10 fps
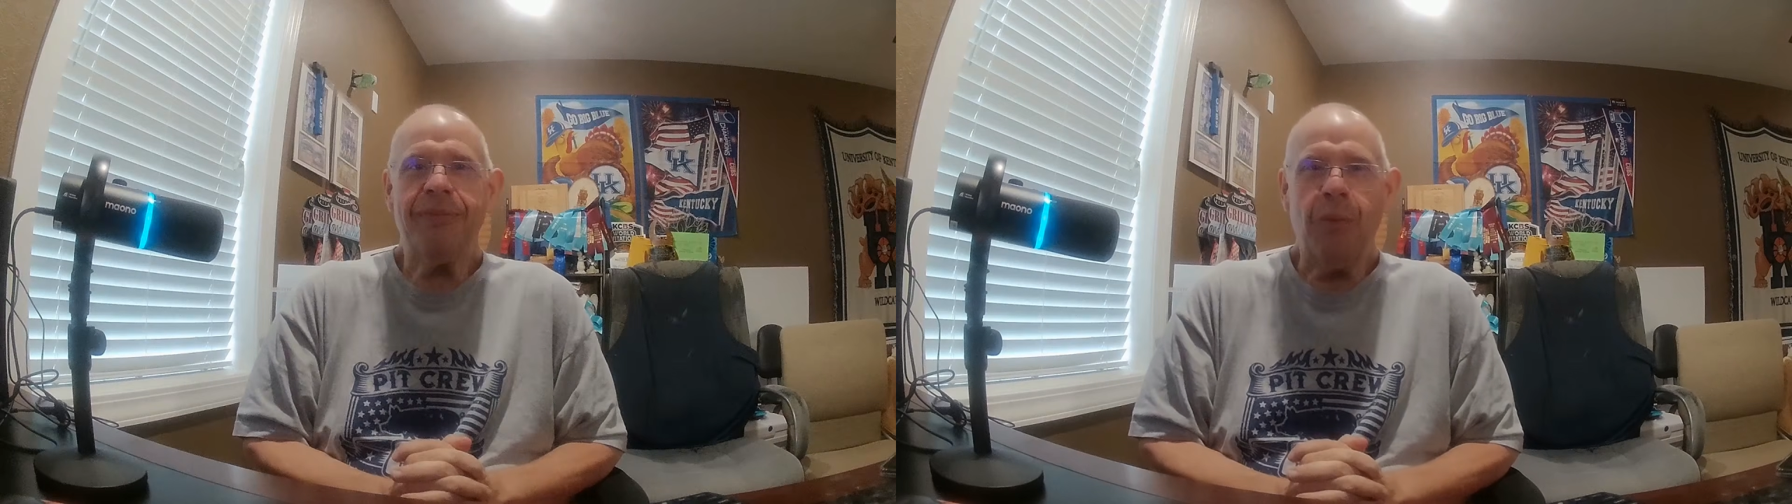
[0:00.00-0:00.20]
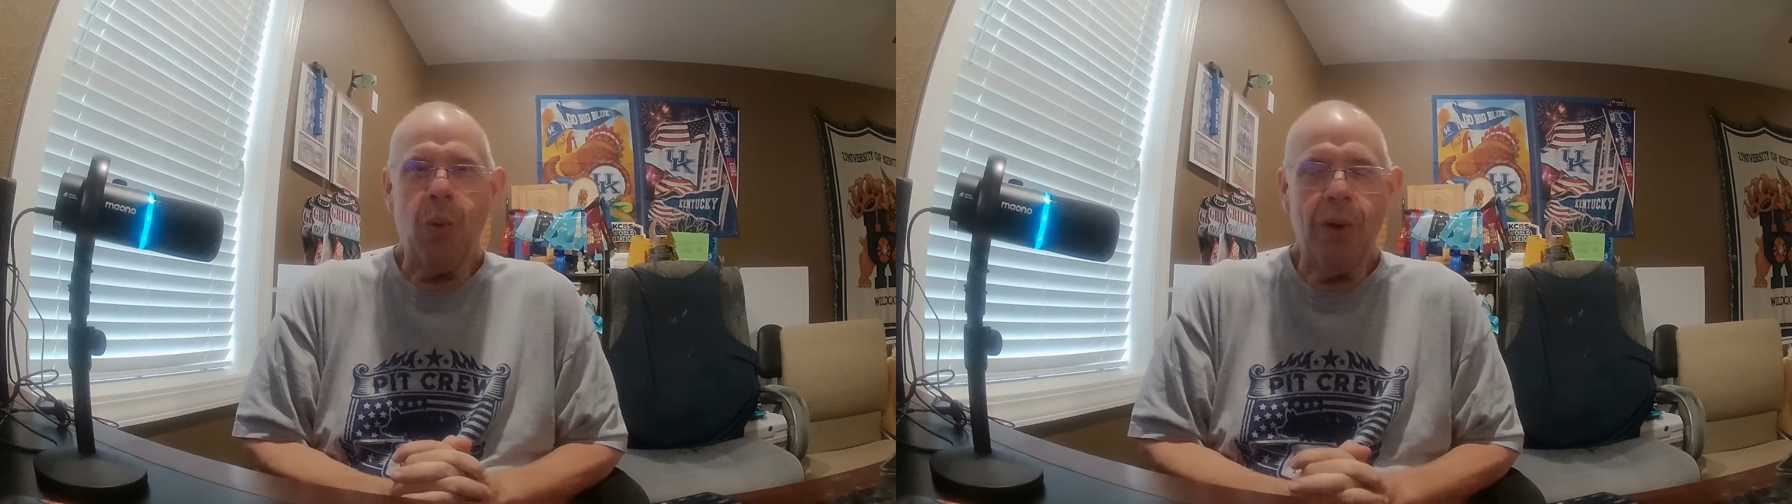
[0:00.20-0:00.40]

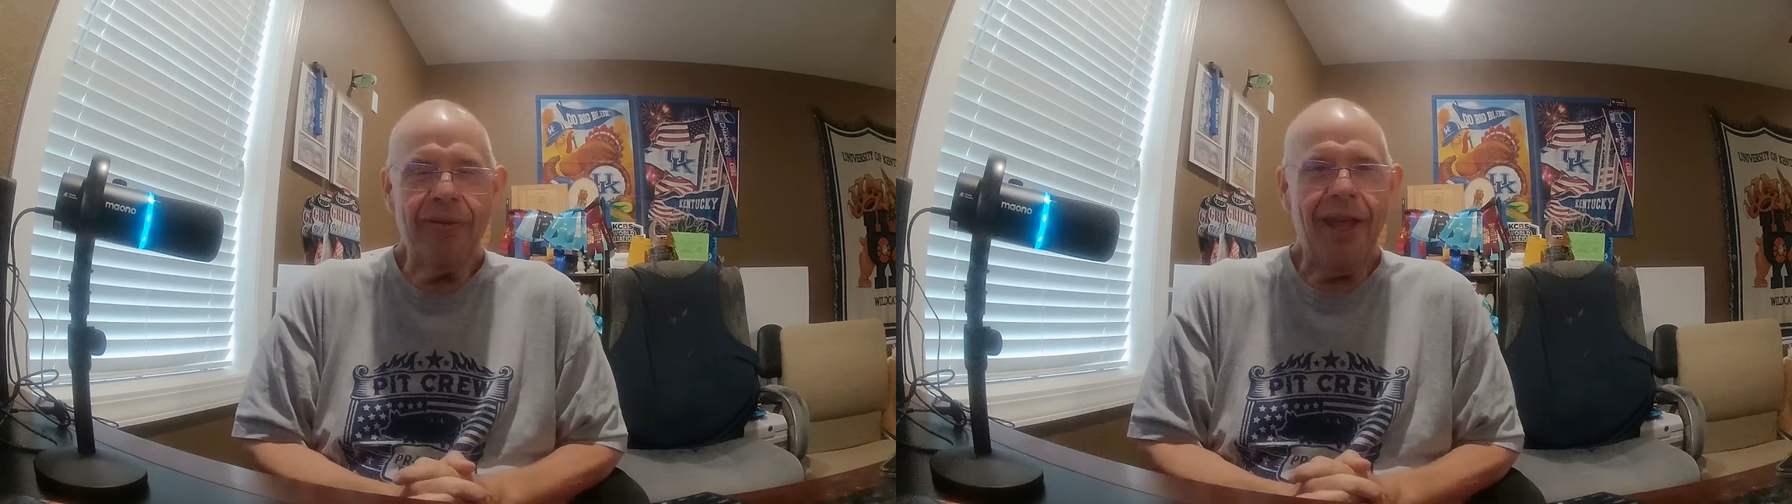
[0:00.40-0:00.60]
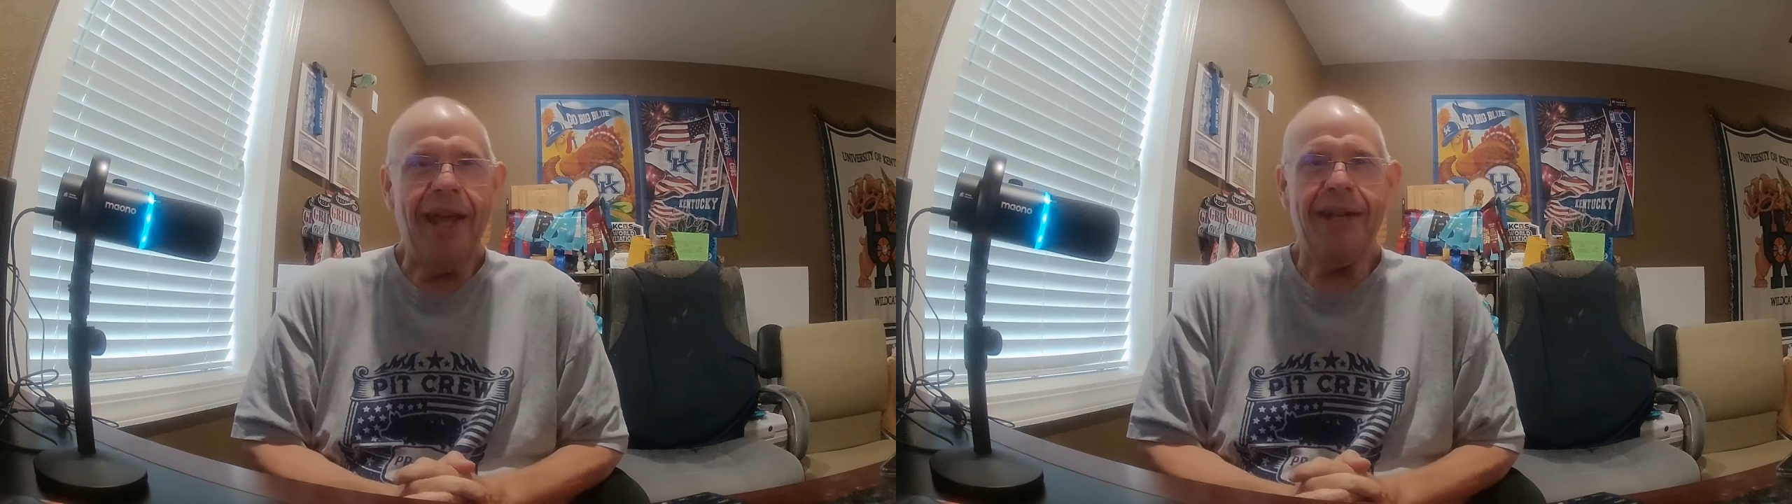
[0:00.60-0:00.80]
one
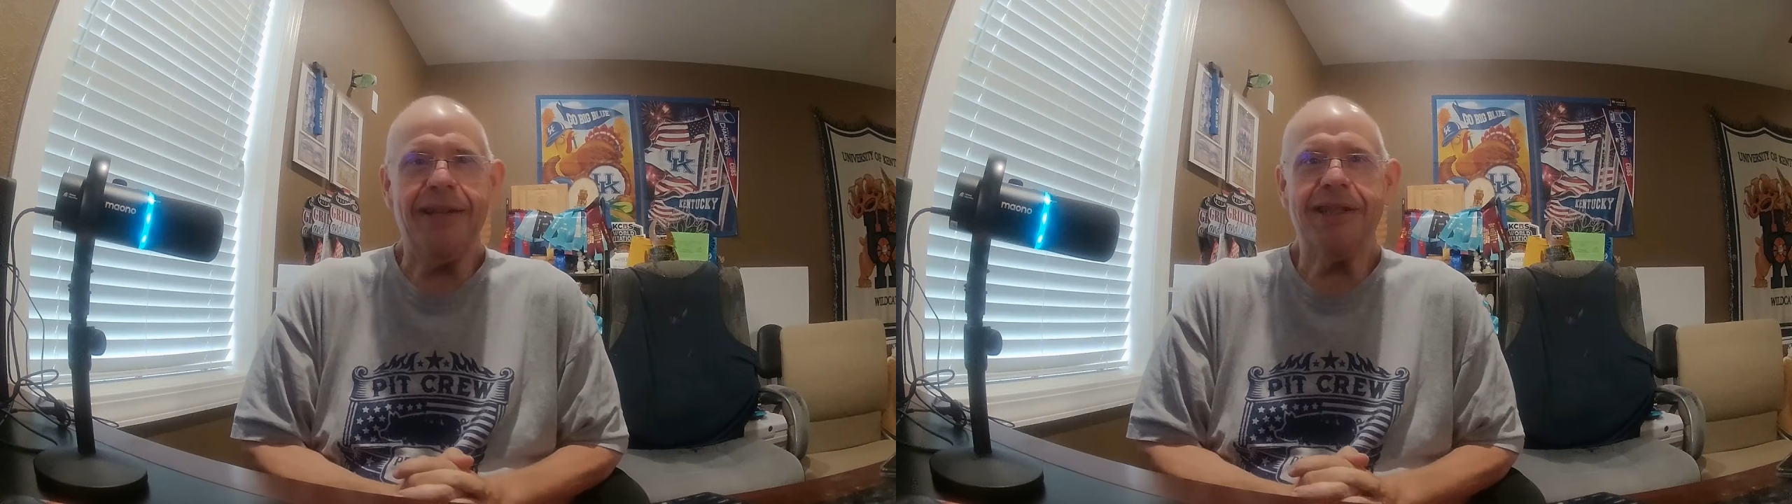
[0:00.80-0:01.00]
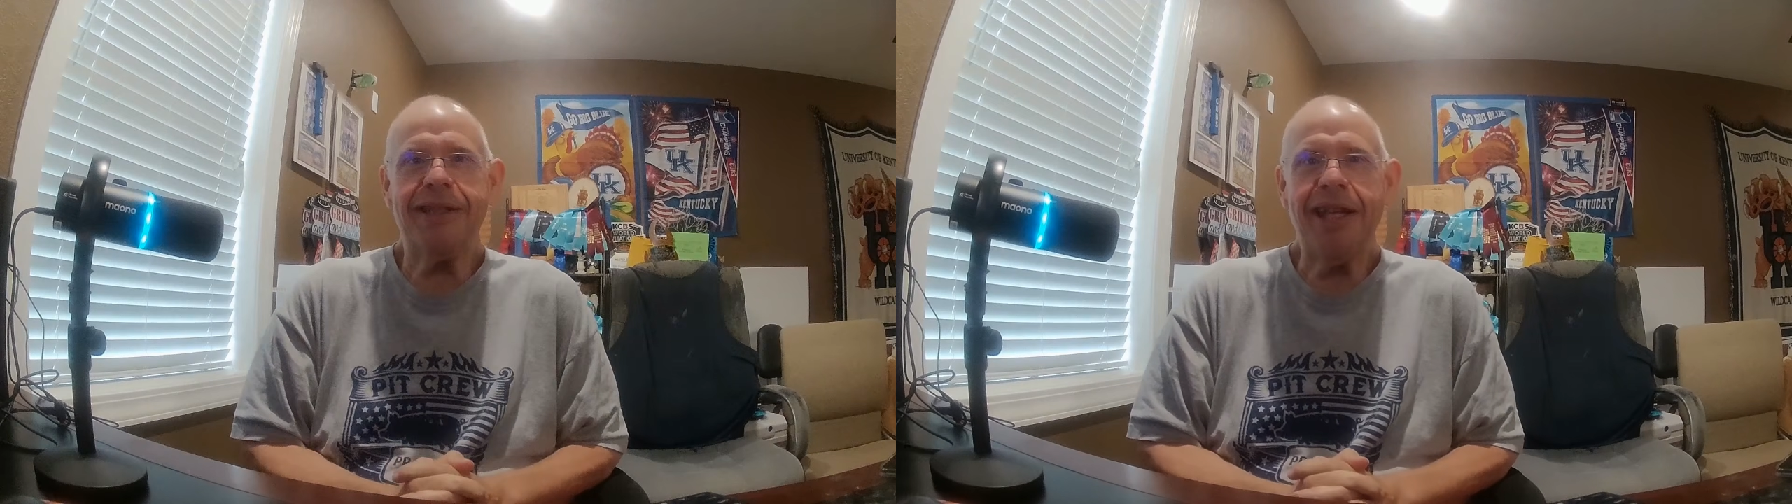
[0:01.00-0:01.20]
thing,
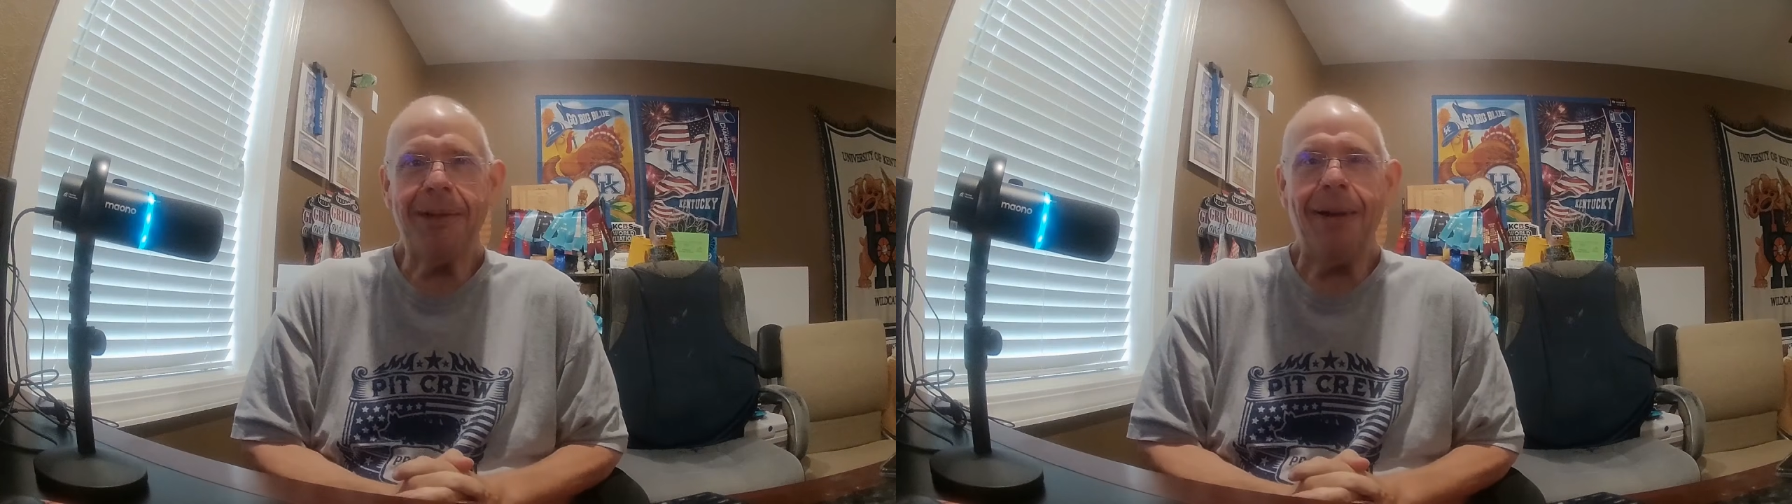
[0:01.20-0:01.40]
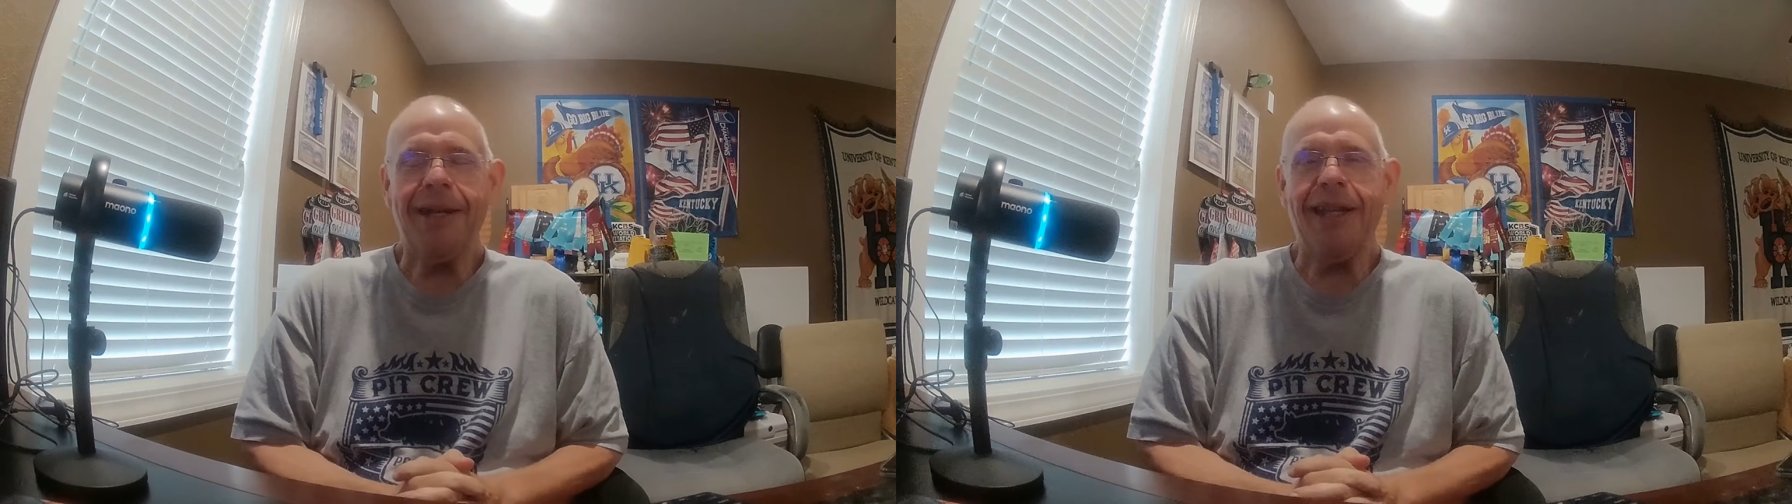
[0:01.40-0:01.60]
just think
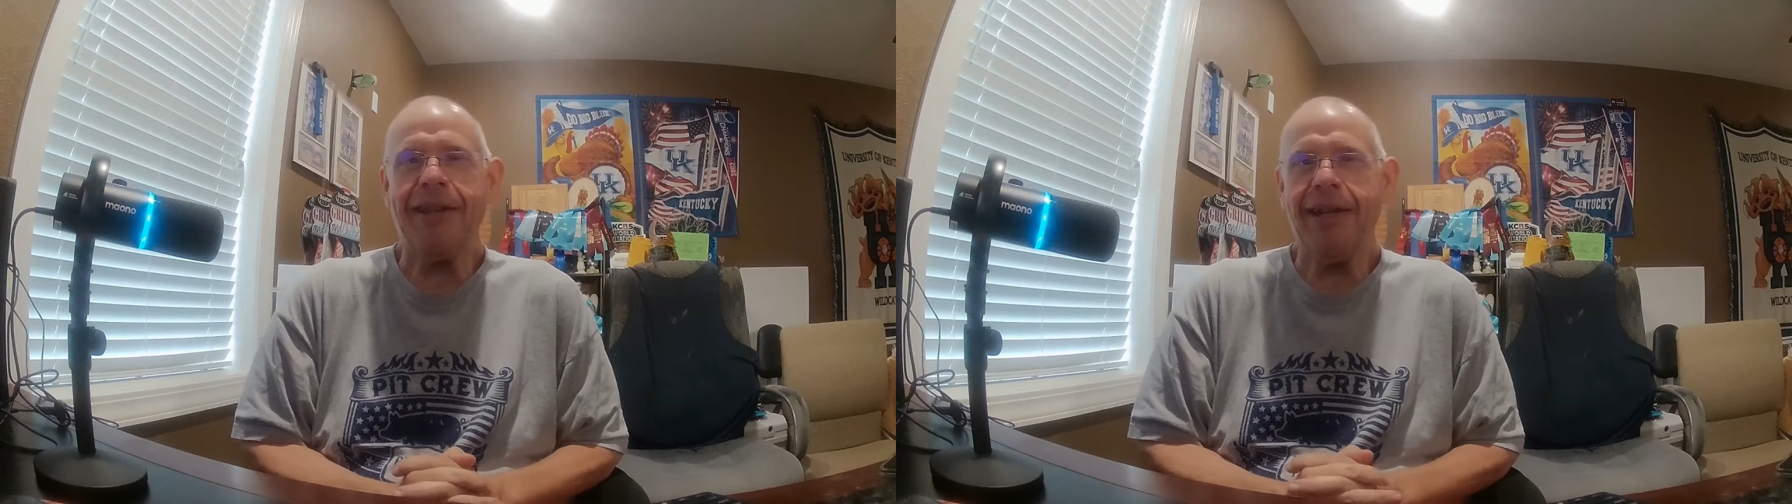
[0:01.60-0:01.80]
about that.